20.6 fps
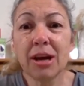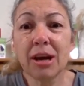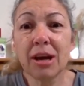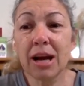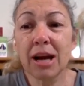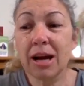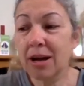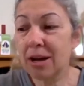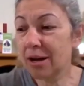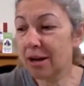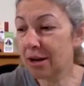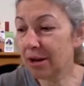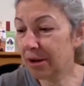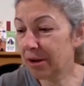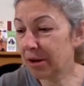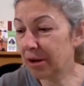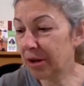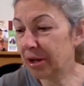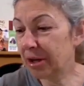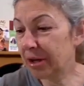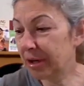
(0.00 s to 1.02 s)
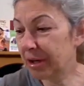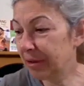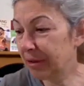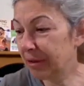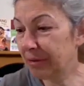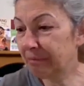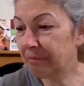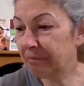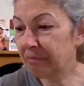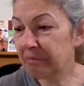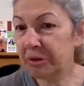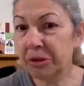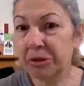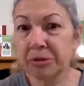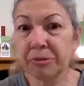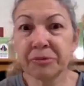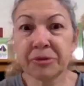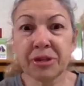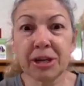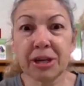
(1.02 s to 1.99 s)
on, you
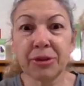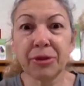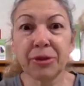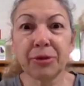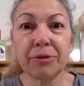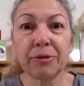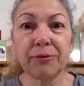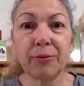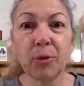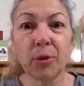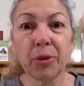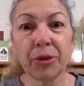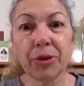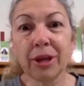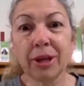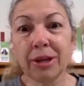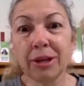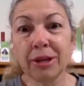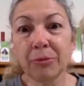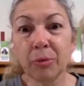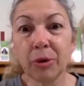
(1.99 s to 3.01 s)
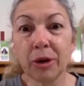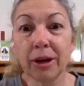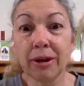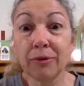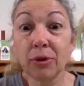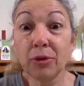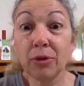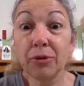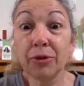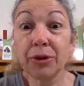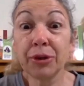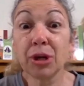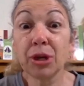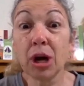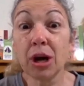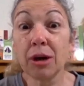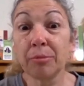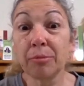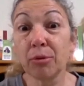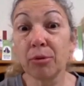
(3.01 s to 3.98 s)
know, second, third, fourth day in, whatever, the
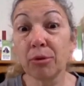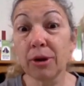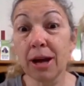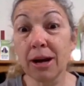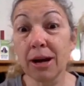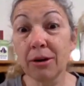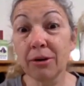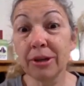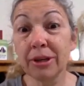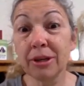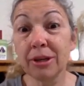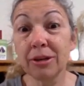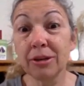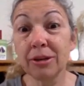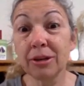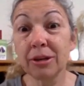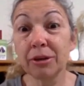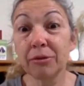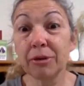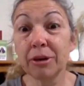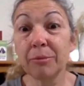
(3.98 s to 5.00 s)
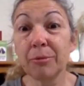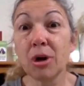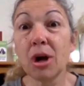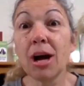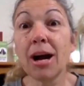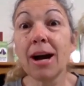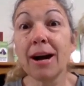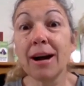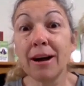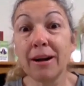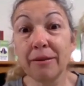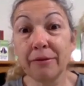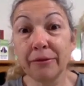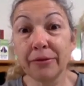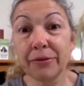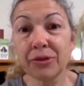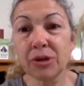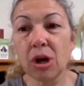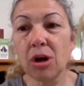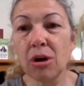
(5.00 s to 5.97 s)
dog broke out in incredible
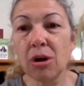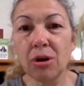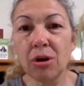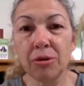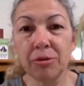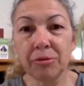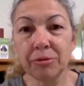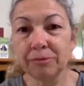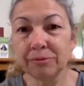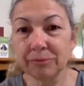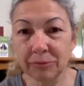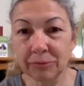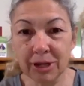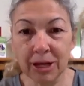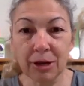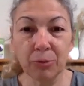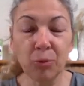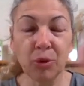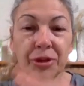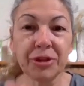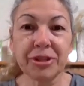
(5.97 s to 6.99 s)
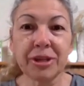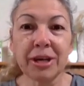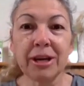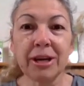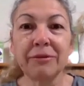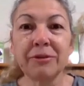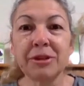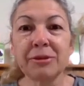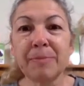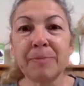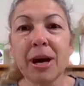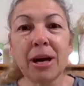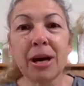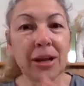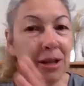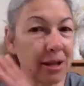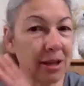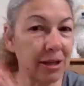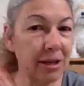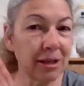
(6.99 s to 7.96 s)
hives all down one side of its
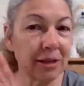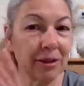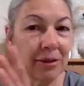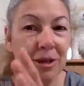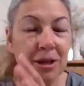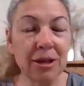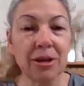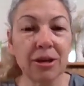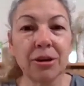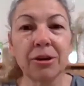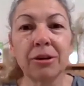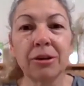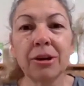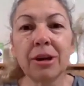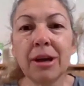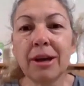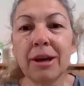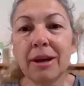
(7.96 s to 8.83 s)
body, in the ear.